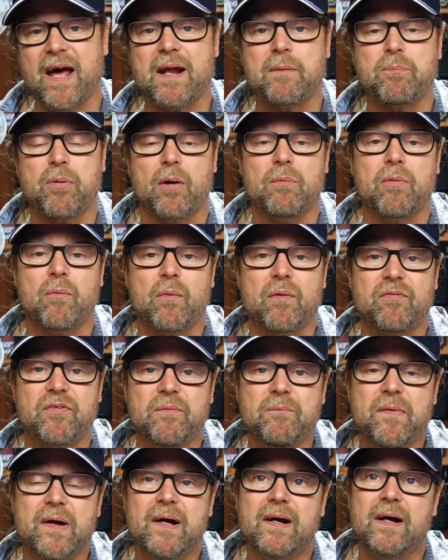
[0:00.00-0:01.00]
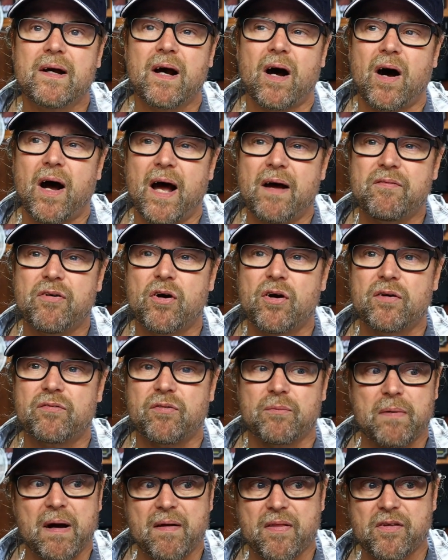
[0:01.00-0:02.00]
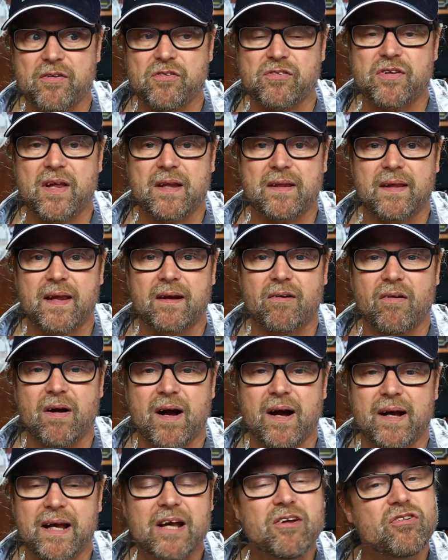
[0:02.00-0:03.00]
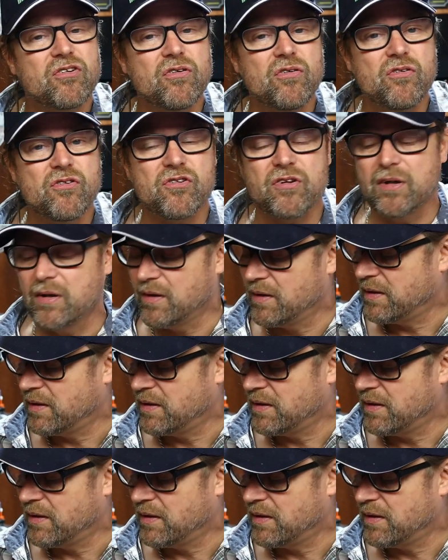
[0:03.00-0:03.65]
had a problem with them. I have heard from others that there are issues,